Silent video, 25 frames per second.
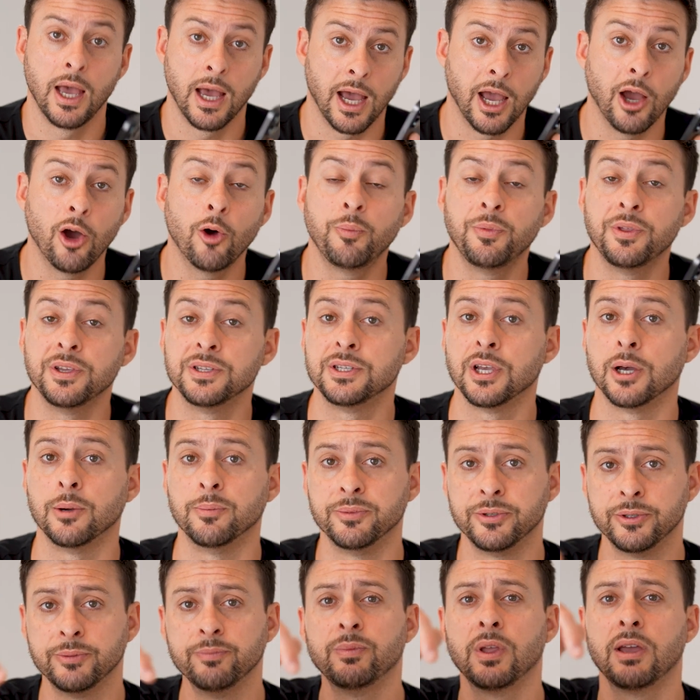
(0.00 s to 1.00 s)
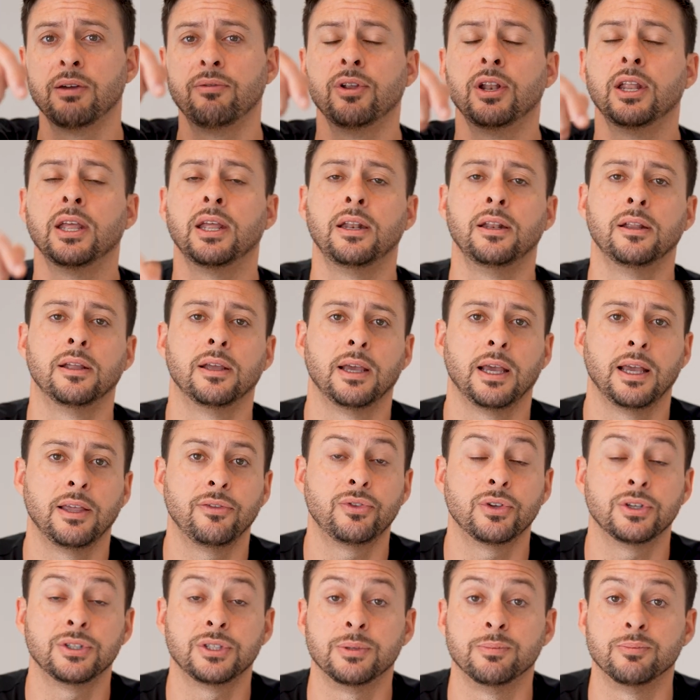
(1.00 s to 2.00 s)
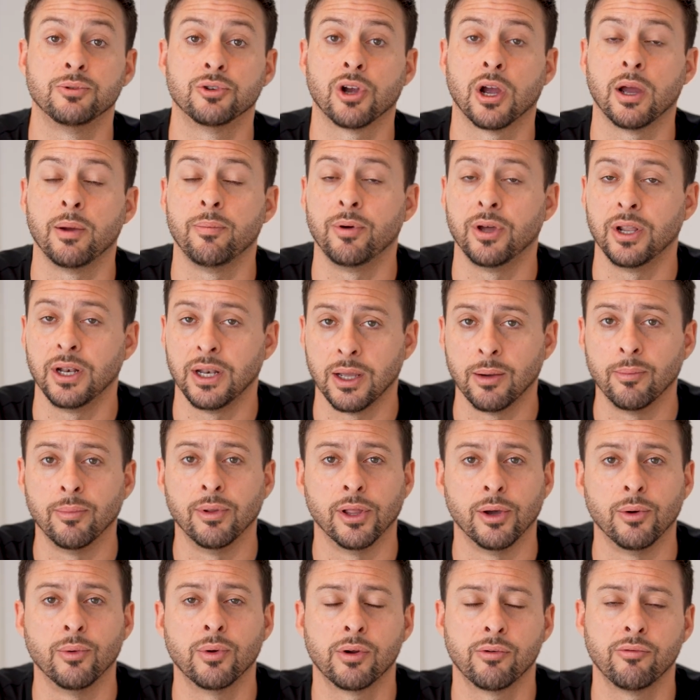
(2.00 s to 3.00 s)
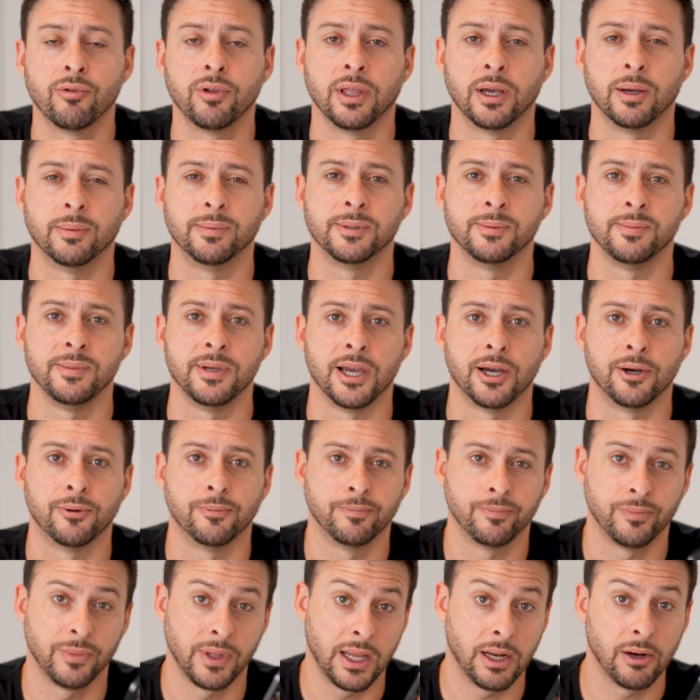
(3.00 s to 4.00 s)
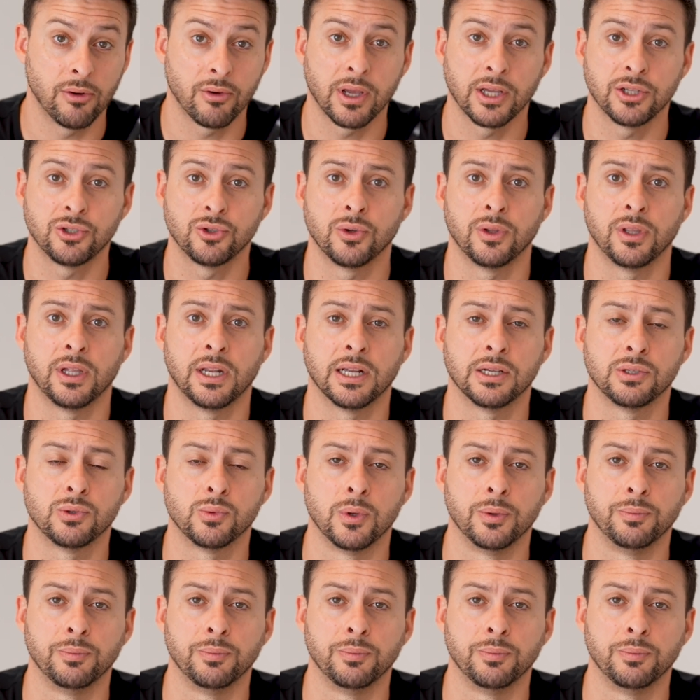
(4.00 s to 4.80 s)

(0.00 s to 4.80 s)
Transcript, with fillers: I hope this helps. If it did, hit the subscribe button down below. It really helps me out. And I'll catch you on the next